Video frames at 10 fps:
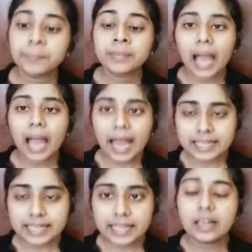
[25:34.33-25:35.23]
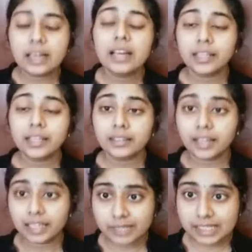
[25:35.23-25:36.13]
and here the
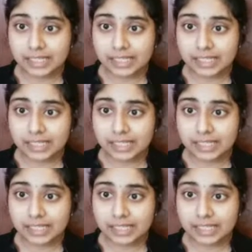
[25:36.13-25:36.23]
investors